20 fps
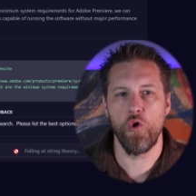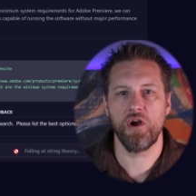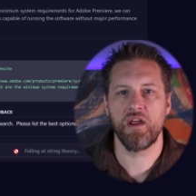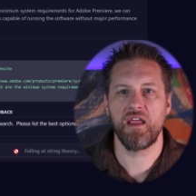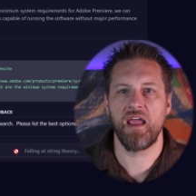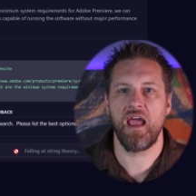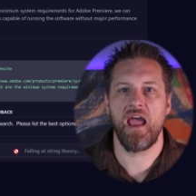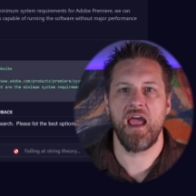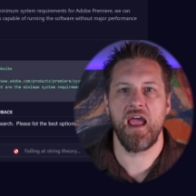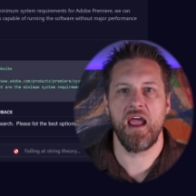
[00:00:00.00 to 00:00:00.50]

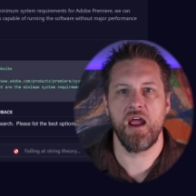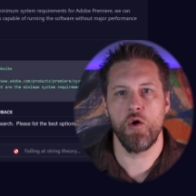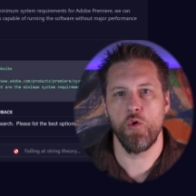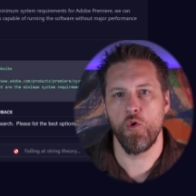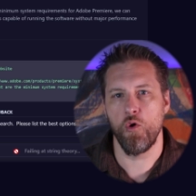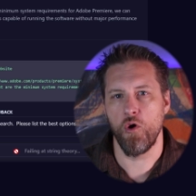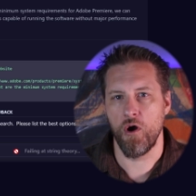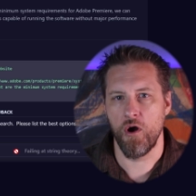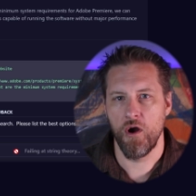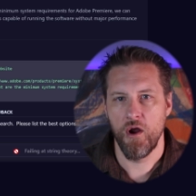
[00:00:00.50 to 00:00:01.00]
4K
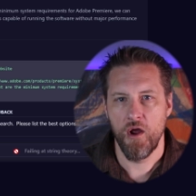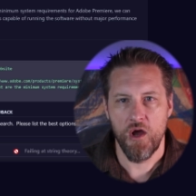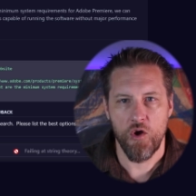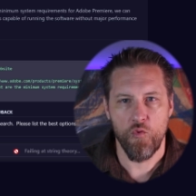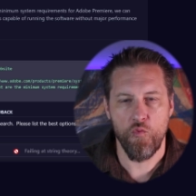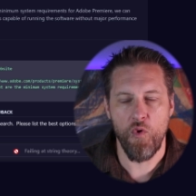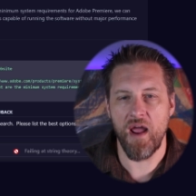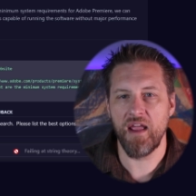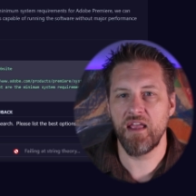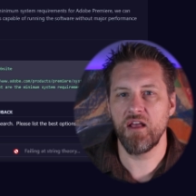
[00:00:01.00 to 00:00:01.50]
or
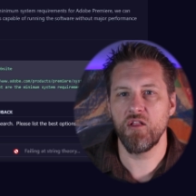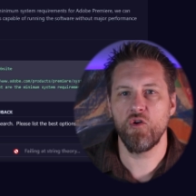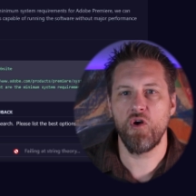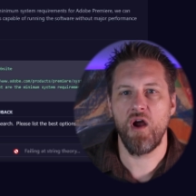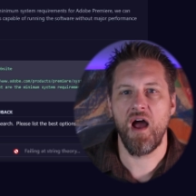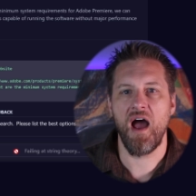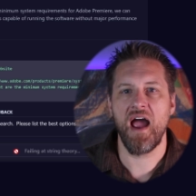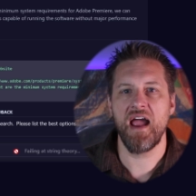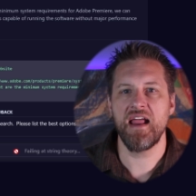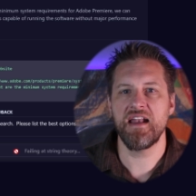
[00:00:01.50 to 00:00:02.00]
regular
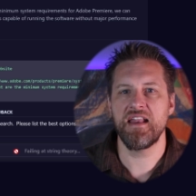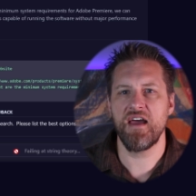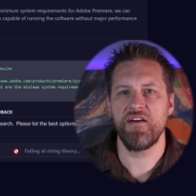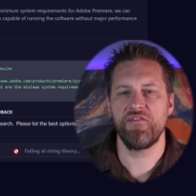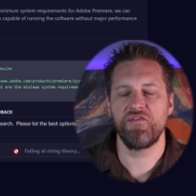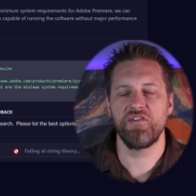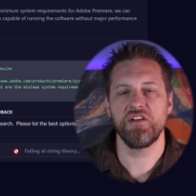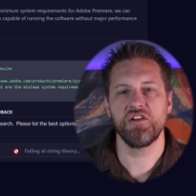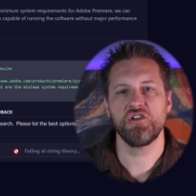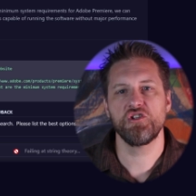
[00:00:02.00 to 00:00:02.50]
high
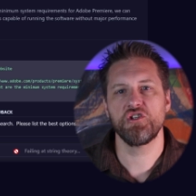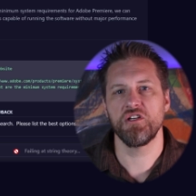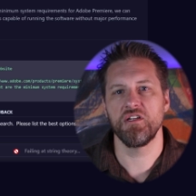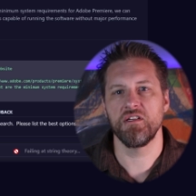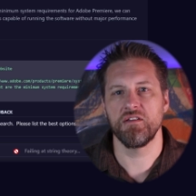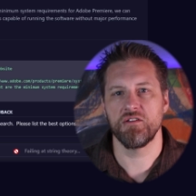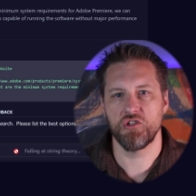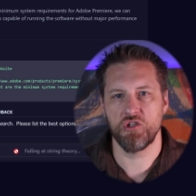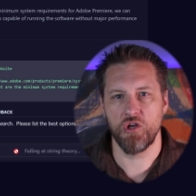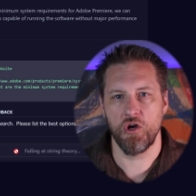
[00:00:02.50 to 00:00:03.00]

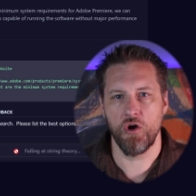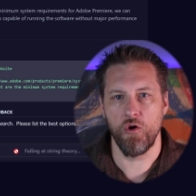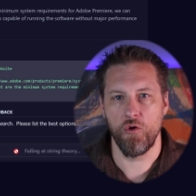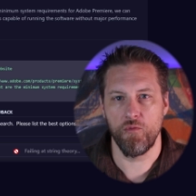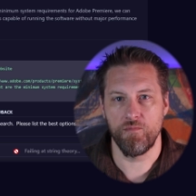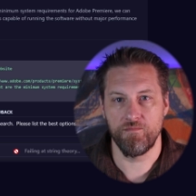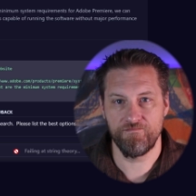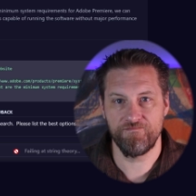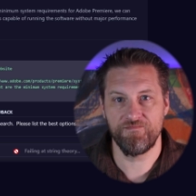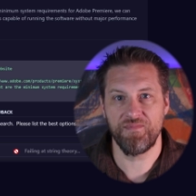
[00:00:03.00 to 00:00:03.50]
definition.
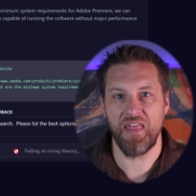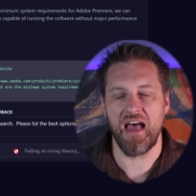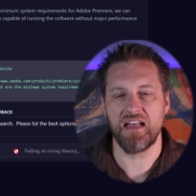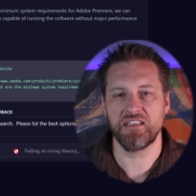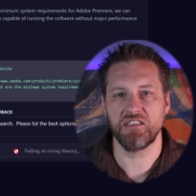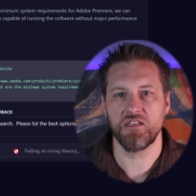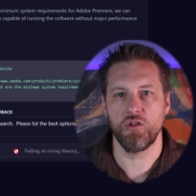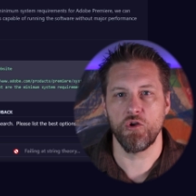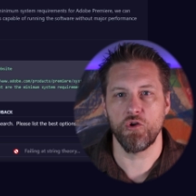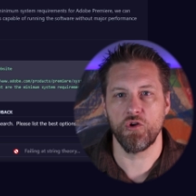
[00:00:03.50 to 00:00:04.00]
So
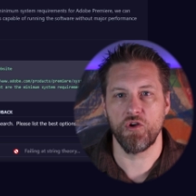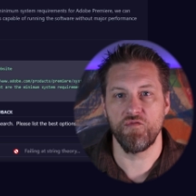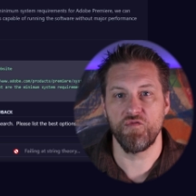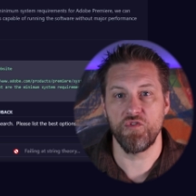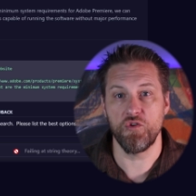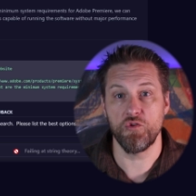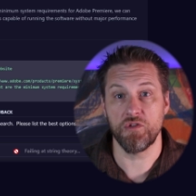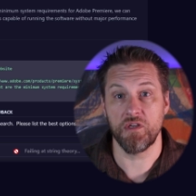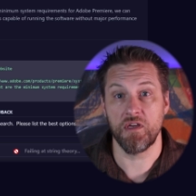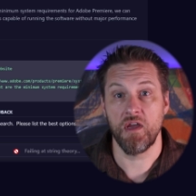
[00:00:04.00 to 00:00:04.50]
that's a little
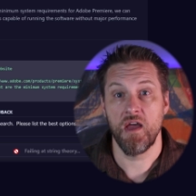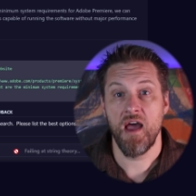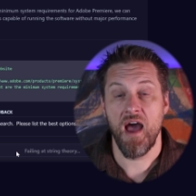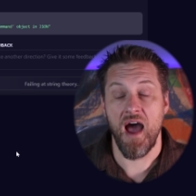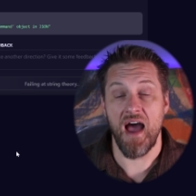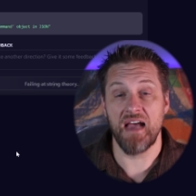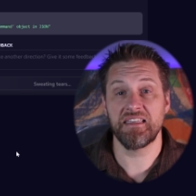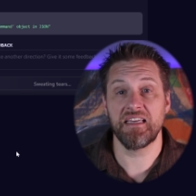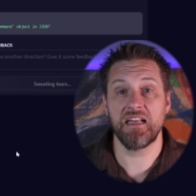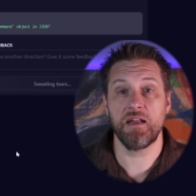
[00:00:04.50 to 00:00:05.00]
confusing.
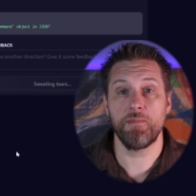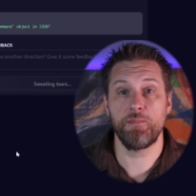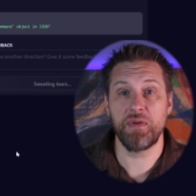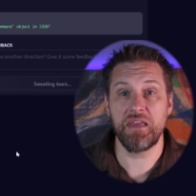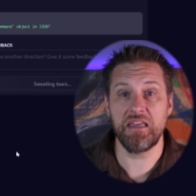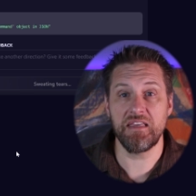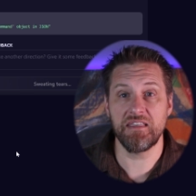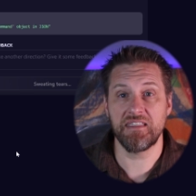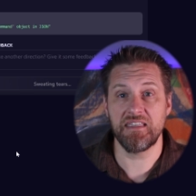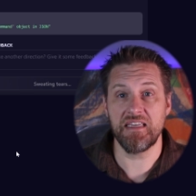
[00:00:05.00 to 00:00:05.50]
I said a
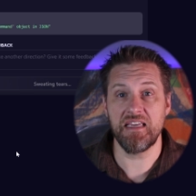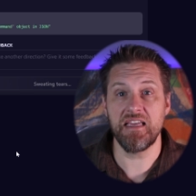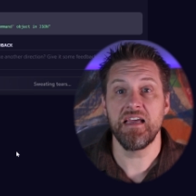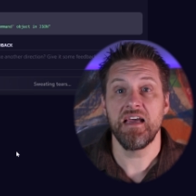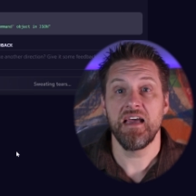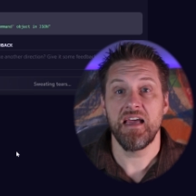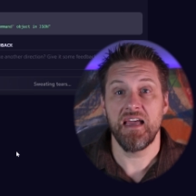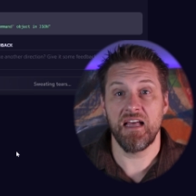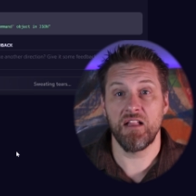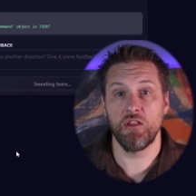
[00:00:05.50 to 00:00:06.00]

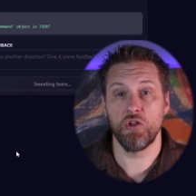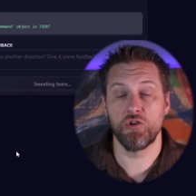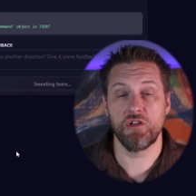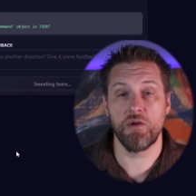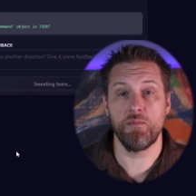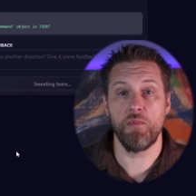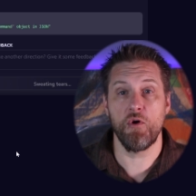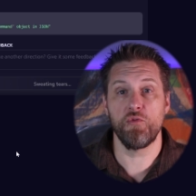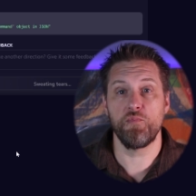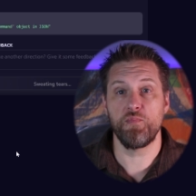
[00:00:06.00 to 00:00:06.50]
PC, it looked
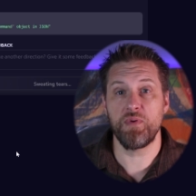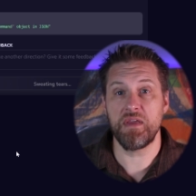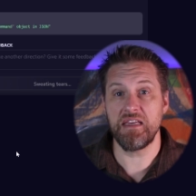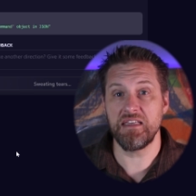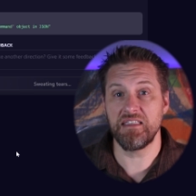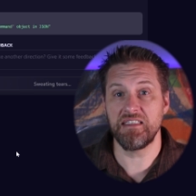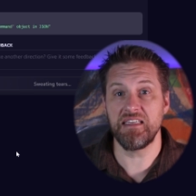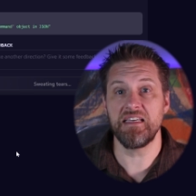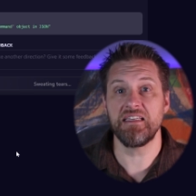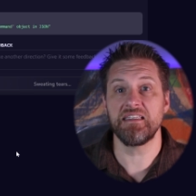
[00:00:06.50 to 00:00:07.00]
at both
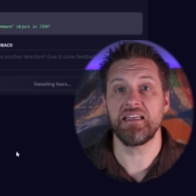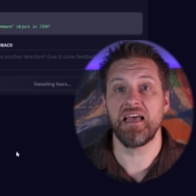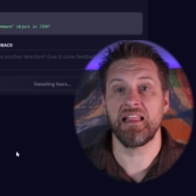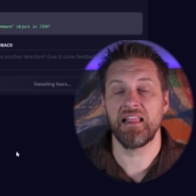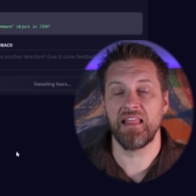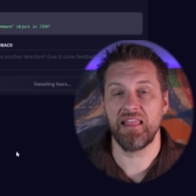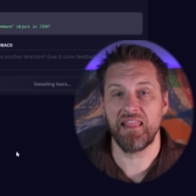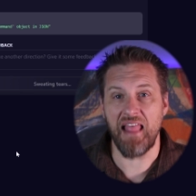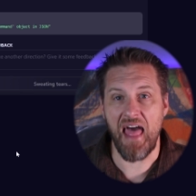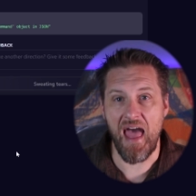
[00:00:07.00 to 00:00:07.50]
PCs
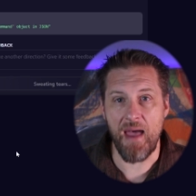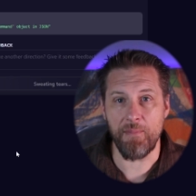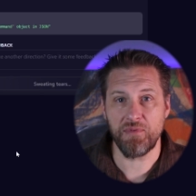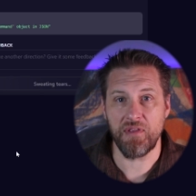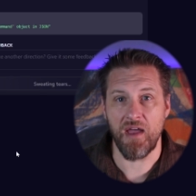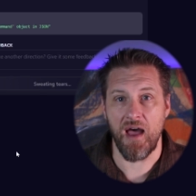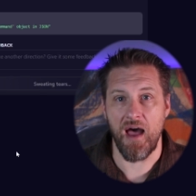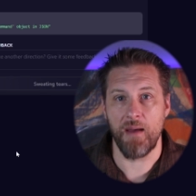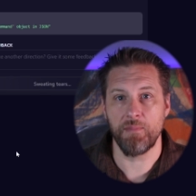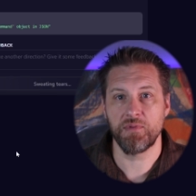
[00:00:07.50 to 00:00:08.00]
and
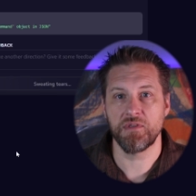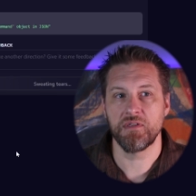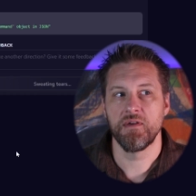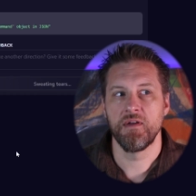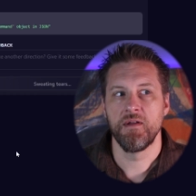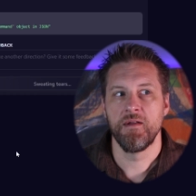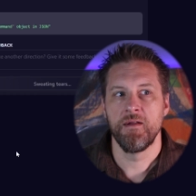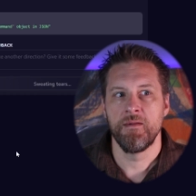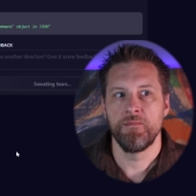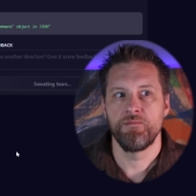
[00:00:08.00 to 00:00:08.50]
laptops.
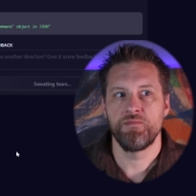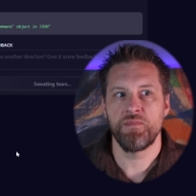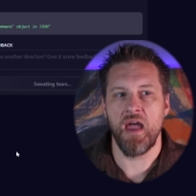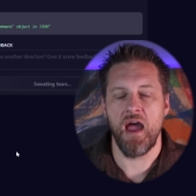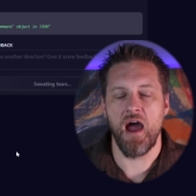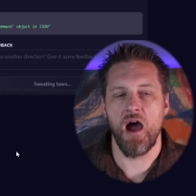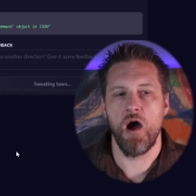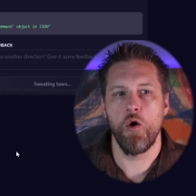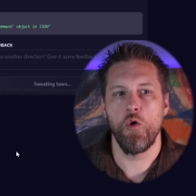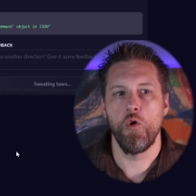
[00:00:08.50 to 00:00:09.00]

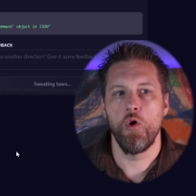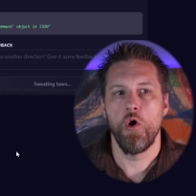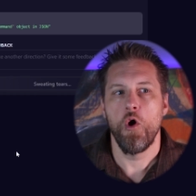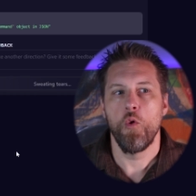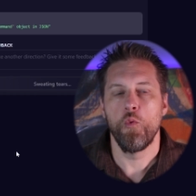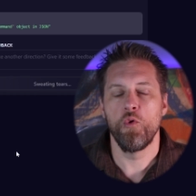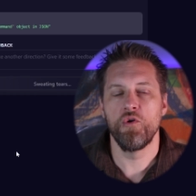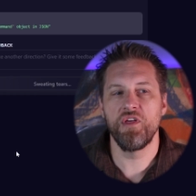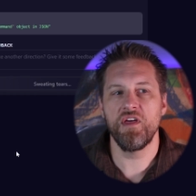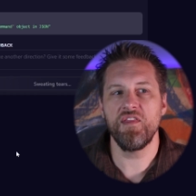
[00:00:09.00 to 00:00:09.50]
Now,
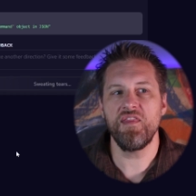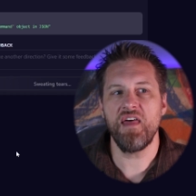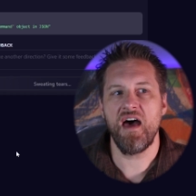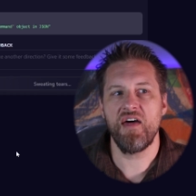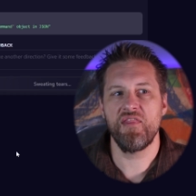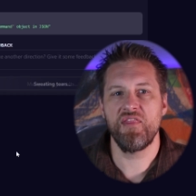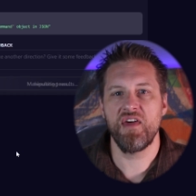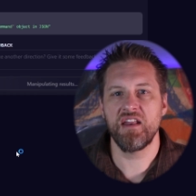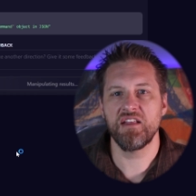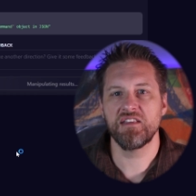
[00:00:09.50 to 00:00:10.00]
within
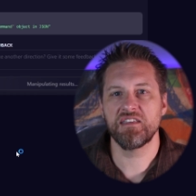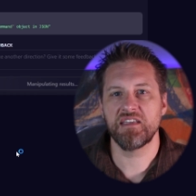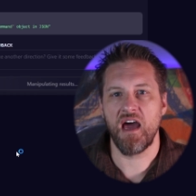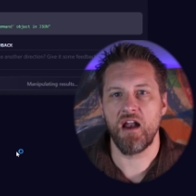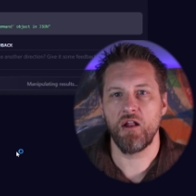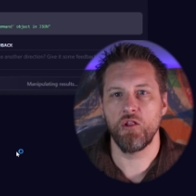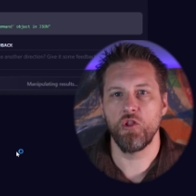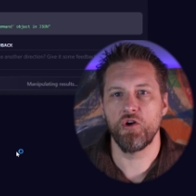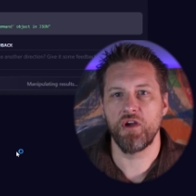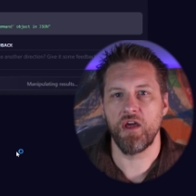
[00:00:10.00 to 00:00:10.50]
that, then it's
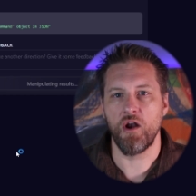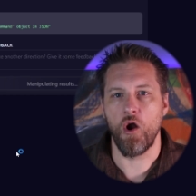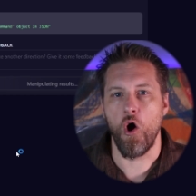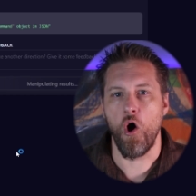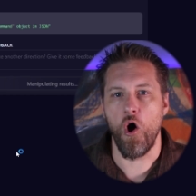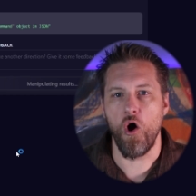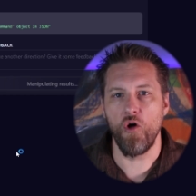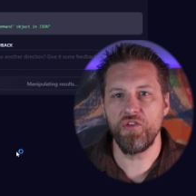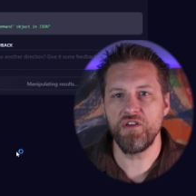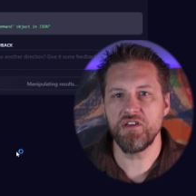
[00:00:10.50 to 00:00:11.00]
got to look at
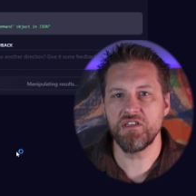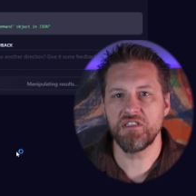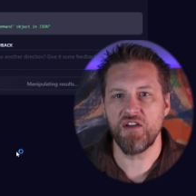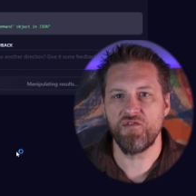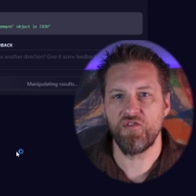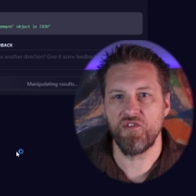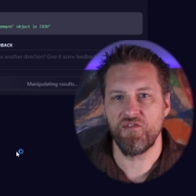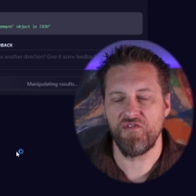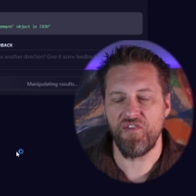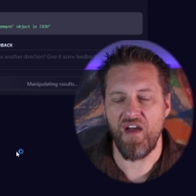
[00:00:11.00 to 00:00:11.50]
all these
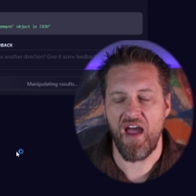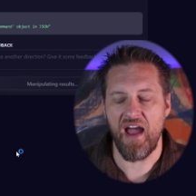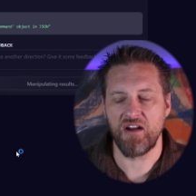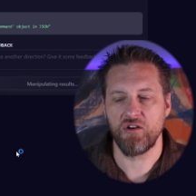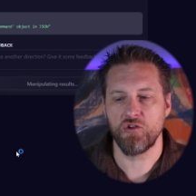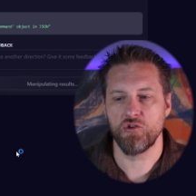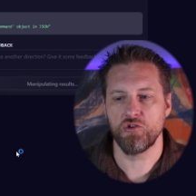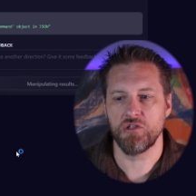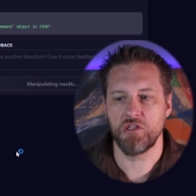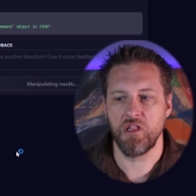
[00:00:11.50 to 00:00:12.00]
different
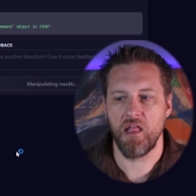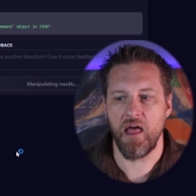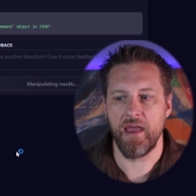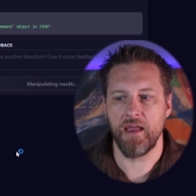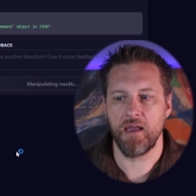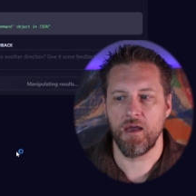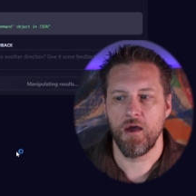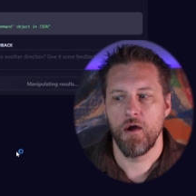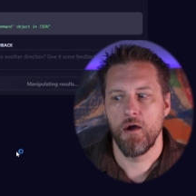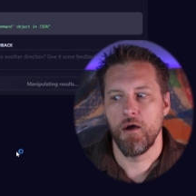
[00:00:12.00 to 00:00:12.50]
factors
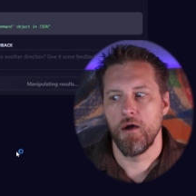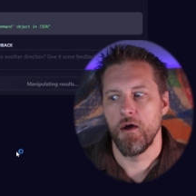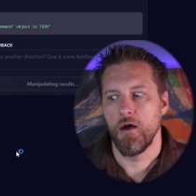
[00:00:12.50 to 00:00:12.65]
like